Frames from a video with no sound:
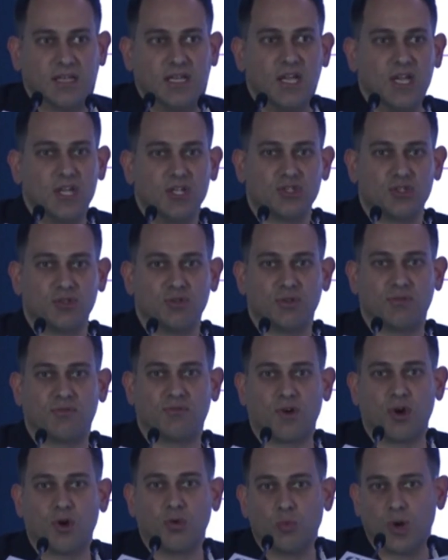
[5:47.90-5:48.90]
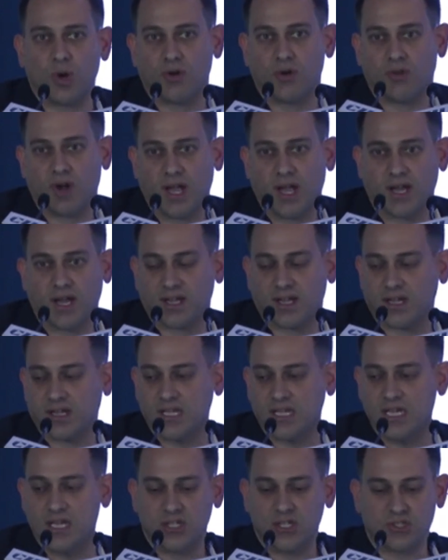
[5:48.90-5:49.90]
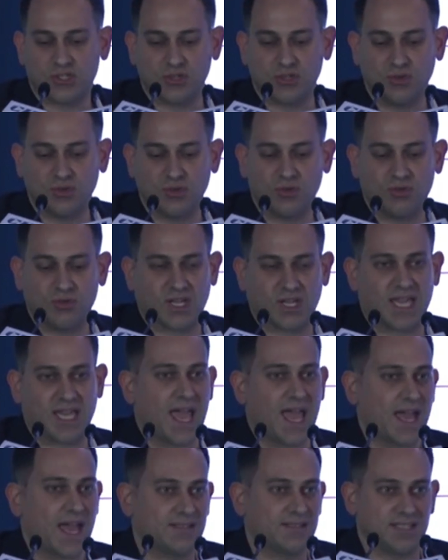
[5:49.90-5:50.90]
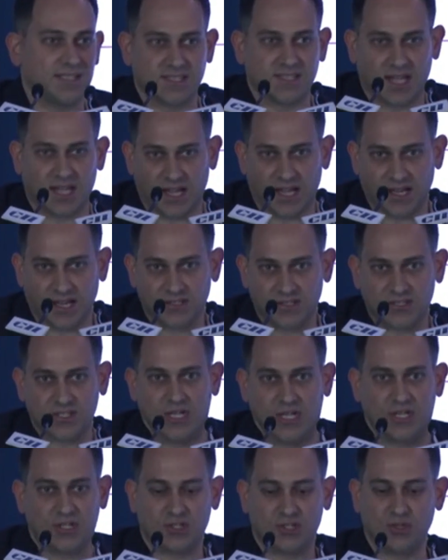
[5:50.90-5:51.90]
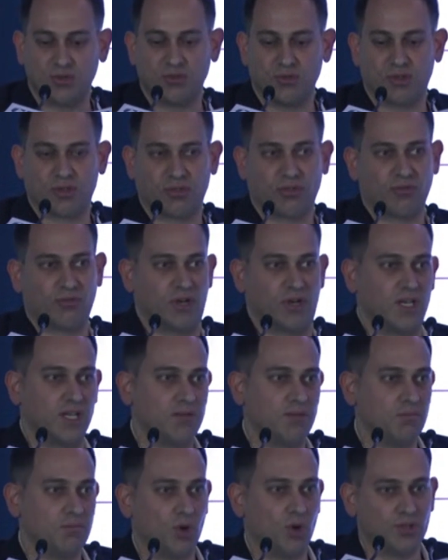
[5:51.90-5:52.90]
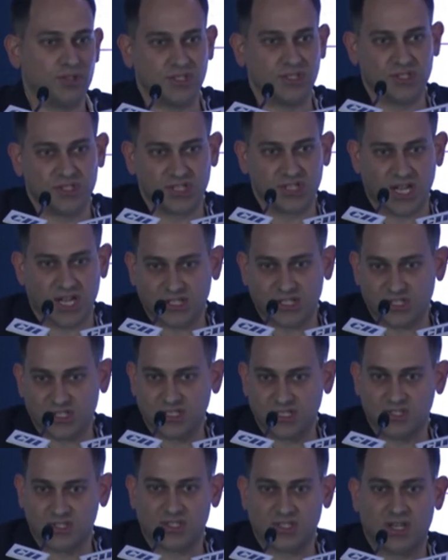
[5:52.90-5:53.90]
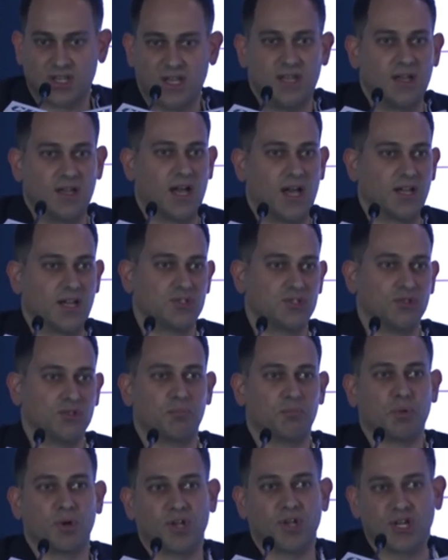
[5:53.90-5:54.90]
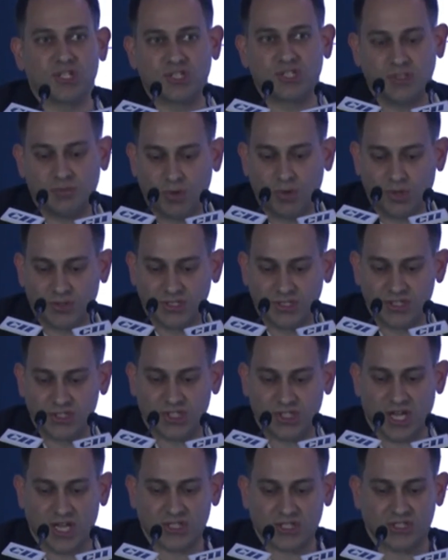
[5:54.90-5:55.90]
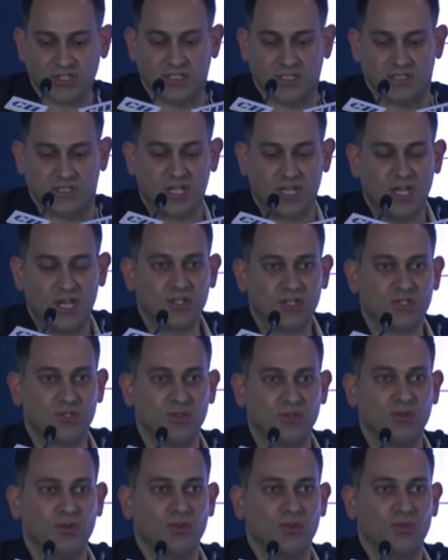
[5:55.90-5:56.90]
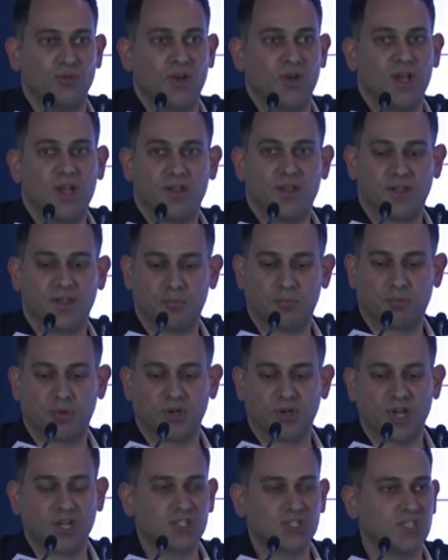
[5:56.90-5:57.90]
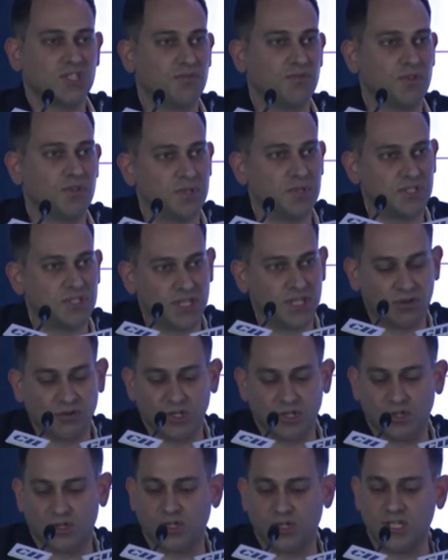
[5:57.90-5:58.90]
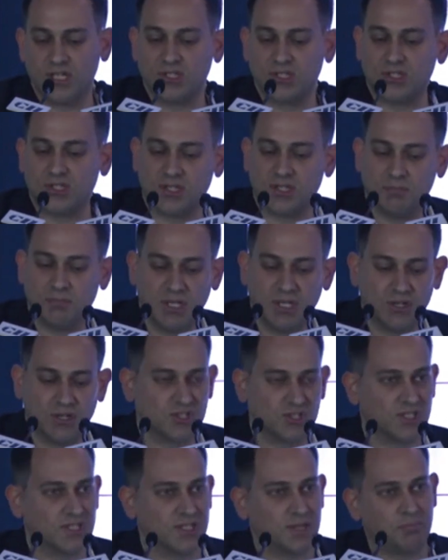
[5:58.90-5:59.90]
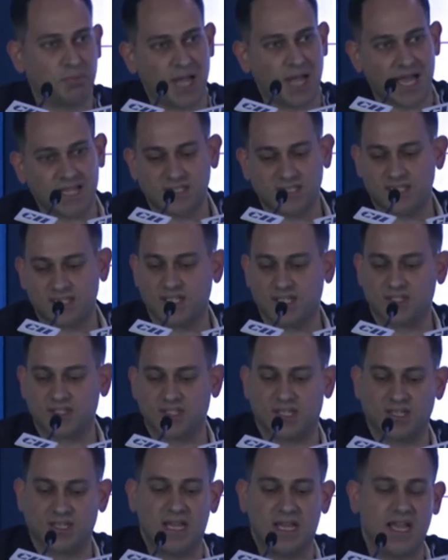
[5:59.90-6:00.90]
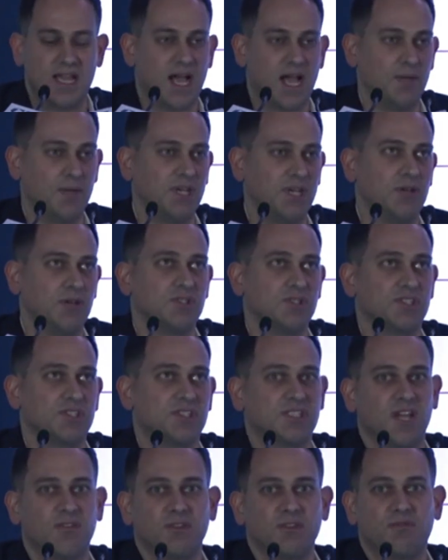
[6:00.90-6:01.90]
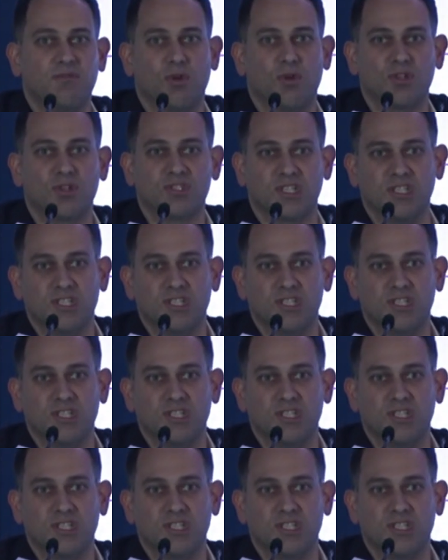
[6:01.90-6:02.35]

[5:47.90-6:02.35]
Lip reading: to the firmware writing, to the CAD designs, to the 3D mold injections, to the production mold injections, to the production of the material into the meters and the plastics. And I mean, it was 7 floors, and each